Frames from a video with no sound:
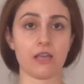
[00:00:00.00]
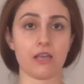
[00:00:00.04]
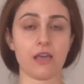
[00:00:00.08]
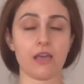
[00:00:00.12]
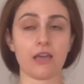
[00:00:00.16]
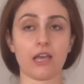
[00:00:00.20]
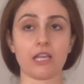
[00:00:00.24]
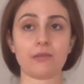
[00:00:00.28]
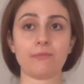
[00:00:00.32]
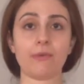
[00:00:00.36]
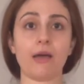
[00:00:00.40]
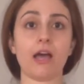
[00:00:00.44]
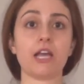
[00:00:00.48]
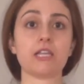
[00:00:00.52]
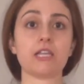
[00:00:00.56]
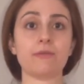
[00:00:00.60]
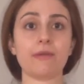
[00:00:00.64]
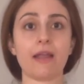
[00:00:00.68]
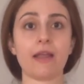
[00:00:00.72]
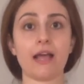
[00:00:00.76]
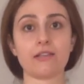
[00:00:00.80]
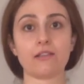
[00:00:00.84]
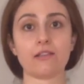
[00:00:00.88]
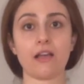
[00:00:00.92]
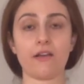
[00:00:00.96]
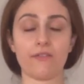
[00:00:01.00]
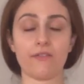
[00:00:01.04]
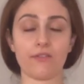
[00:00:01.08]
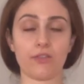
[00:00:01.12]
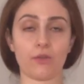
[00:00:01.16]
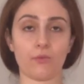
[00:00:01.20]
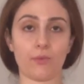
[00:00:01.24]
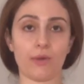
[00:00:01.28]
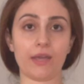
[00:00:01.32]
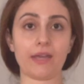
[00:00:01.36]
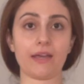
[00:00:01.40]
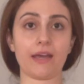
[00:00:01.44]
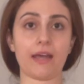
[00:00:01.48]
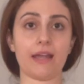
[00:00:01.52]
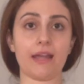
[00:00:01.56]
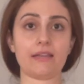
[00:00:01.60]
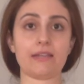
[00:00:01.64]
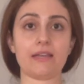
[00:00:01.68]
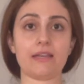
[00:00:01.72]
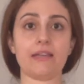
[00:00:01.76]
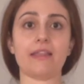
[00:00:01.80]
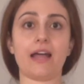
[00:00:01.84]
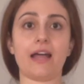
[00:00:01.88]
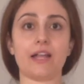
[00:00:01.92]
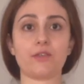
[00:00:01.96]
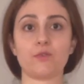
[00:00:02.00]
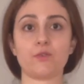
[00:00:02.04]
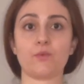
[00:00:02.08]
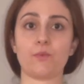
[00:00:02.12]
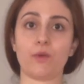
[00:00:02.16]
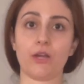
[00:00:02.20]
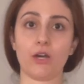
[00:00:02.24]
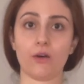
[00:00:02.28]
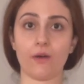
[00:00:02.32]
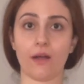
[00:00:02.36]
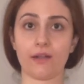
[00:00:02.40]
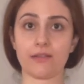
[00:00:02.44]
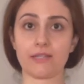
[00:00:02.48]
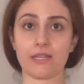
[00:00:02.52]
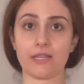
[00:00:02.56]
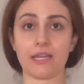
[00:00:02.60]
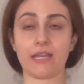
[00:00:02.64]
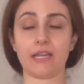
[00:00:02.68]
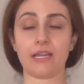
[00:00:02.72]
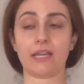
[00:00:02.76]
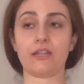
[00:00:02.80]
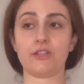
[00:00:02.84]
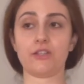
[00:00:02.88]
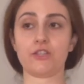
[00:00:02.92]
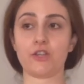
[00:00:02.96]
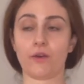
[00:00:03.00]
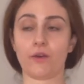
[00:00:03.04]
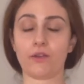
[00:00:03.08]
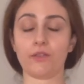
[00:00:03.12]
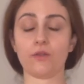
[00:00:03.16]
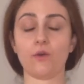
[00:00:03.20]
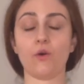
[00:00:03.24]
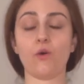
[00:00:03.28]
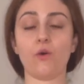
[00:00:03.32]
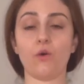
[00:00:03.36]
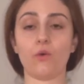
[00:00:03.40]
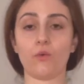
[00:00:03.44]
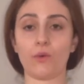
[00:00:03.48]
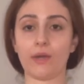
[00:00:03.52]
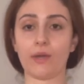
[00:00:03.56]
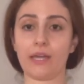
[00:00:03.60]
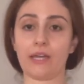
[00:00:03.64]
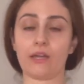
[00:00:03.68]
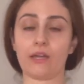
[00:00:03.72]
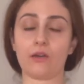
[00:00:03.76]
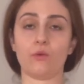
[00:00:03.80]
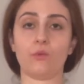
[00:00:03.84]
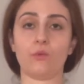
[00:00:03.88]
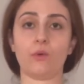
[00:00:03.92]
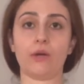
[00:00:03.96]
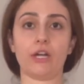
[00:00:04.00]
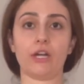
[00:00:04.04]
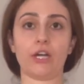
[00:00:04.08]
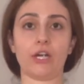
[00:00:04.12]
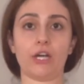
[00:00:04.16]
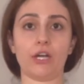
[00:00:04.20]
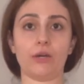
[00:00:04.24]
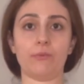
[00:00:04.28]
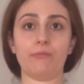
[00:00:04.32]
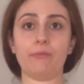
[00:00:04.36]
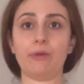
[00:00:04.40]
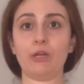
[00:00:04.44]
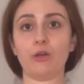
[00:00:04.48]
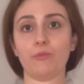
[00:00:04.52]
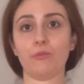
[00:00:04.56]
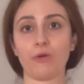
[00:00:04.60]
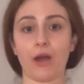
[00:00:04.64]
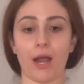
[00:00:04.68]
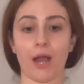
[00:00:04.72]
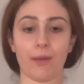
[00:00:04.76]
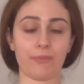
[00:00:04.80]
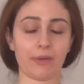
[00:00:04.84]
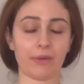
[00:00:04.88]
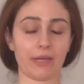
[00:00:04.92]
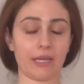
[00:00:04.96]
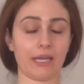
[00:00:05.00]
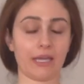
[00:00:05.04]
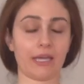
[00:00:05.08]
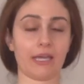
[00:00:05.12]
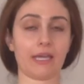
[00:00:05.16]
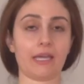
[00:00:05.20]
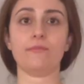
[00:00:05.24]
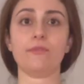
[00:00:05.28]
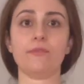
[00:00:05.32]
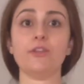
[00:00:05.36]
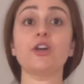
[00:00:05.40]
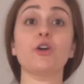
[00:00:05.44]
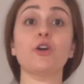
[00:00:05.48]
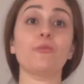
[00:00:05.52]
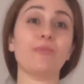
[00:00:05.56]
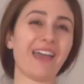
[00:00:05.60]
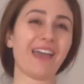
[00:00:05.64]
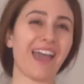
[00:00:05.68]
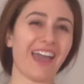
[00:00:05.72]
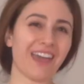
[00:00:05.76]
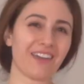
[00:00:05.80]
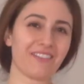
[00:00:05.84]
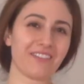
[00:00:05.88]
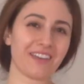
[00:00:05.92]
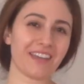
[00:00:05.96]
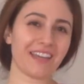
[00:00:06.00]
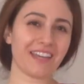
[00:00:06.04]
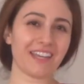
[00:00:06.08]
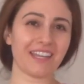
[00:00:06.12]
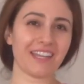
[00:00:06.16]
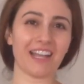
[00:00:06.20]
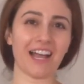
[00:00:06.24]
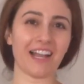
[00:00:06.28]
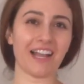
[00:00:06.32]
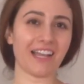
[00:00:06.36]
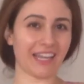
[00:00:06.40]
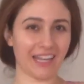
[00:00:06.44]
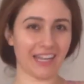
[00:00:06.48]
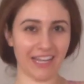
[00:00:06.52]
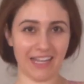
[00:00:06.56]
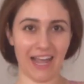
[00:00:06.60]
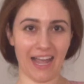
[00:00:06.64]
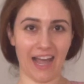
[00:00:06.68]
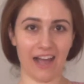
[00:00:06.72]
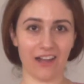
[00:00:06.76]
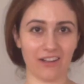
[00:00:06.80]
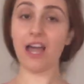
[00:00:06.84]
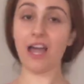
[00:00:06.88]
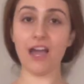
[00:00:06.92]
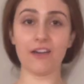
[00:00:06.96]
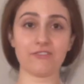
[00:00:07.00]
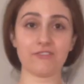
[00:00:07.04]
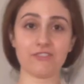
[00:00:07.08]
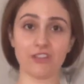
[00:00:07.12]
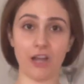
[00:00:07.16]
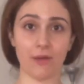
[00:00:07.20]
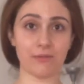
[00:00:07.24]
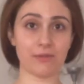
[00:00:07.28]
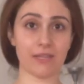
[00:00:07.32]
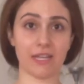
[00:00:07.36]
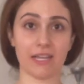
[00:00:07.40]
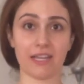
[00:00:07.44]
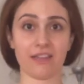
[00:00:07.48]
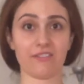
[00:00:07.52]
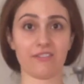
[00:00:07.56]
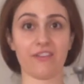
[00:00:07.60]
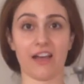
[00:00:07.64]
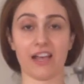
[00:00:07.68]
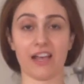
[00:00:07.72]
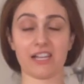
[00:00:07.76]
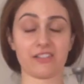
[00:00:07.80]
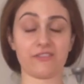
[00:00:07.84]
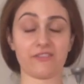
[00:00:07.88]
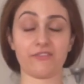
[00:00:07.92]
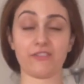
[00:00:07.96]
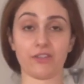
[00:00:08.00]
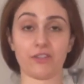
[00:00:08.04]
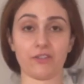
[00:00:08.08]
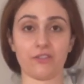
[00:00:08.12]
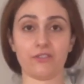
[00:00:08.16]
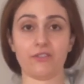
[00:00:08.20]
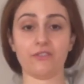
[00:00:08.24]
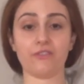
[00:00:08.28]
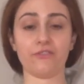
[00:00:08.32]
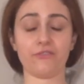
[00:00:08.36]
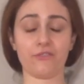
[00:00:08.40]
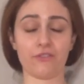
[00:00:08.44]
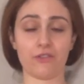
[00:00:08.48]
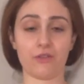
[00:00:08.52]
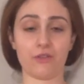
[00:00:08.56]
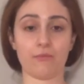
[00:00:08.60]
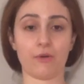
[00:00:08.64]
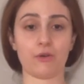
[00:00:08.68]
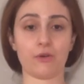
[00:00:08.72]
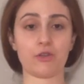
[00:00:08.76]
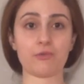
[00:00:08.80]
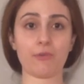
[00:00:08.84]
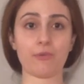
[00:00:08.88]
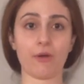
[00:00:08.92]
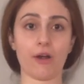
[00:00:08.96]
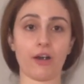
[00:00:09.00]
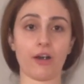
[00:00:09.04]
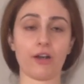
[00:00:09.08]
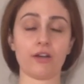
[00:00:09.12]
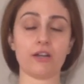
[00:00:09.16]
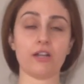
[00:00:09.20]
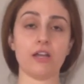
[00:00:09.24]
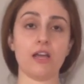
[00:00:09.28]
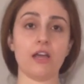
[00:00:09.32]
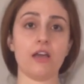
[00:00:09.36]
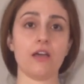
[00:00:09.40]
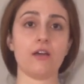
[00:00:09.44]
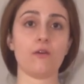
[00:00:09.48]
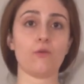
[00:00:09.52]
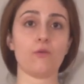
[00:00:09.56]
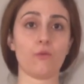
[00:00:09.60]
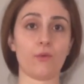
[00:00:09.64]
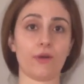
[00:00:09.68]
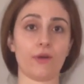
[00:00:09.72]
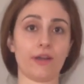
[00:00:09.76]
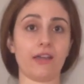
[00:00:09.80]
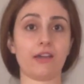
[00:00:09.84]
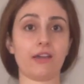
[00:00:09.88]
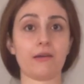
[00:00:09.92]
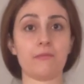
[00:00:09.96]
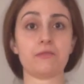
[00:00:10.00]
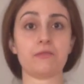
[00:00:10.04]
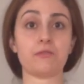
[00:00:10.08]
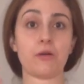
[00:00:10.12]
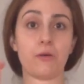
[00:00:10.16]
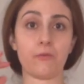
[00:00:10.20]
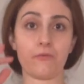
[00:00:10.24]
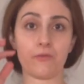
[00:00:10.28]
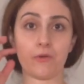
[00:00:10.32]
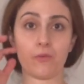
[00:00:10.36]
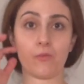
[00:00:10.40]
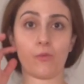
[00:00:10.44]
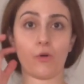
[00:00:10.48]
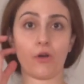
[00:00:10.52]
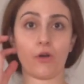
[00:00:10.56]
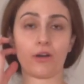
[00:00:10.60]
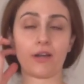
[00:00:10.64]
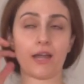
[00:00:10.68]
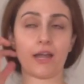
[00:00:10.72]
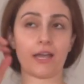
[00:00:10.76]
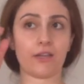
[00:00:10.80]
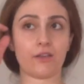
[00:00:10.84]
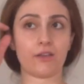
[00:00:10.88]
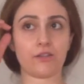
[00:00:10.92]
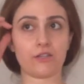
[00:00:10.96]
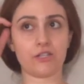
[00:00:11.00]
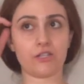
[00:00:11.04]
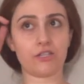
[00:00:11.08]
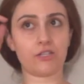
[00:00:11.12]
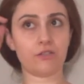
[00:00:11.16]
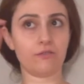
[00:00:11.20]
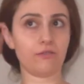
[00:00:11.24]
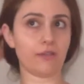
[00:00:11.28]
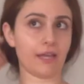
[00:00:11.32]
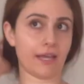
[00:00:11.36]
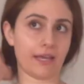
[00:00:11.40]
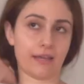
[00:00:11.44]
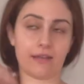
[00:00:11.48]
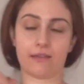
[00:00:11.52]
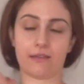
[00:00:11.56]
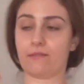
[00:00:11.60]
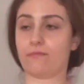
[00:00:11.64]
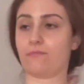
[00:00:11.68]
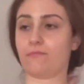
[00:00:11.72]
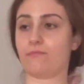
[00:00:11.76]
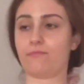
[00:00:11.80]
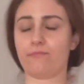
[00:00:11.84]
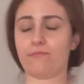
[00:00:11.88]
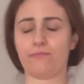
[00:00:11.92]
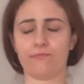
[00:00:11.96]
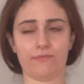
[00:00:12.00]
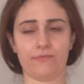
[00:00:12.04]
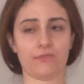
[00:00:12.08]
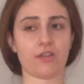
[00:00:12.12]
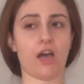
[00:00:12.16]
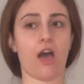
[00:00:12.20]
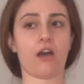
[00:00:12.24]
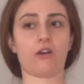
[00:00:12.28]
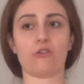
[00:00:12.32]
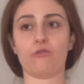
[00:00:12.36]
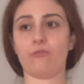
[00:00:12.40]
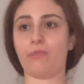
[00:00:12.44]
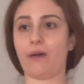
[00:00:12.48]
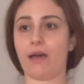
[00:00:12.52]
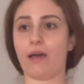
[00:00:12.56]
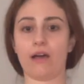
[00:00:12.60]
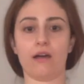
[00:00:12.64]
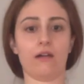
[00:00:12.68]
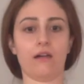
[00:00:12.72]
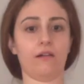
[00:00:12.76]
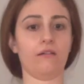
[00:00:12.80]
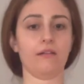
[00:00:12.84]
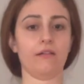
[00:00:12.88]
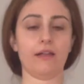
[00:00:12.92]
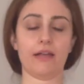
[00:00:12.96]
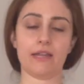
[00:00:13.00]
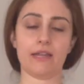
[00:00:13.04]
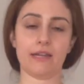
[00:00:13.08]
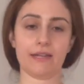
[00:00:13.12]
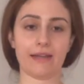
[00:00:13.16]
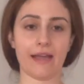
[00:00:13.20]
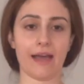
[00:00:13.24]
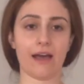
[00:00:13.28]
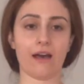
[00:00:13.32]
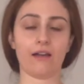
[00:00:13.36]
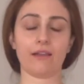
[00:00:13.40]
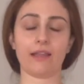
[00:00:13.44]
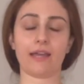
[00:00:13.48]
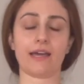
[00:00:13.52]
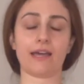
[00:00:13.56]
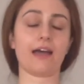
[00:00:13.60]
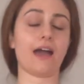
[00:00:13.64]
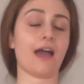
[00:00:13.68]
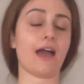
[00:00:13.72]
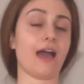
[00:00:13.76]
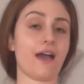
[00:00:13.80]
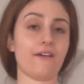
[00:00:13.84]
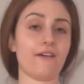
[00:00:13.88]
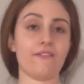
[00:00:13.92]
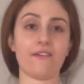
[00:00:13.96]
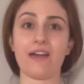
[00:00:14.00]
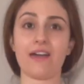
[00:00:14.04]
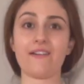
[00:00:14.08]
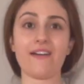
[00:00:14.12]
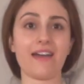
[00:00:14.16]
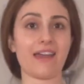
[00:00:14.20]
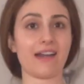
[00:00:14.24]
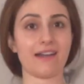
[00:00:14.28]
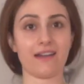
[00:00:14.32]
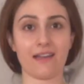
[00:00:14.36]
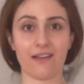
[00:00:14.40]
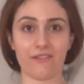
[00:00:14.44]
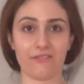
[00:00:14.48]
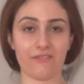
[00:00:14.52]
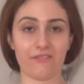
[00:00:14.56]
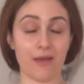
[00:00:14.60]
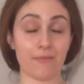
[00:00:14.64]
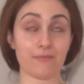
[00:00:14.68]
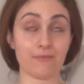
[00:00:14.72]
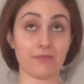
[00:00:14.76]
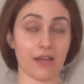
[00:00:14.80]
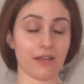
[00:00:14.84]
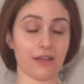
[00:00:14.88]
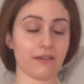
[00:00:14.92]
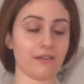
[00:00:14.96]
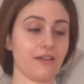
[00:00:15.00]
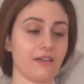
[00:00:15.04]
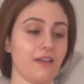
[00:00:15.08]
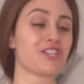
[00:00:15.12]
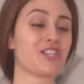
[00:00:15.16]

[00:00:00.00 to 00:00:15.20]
Because my husband has off on the weekends and that's when we go out to eat. During the whole week, we're meal prepping, you know, behaving, not eating out. I've stopped eating fast food for the most part. When he comes home from work, I used to do, like, Taco Bell, In-N-Out. Like, I've had enough. I'm done.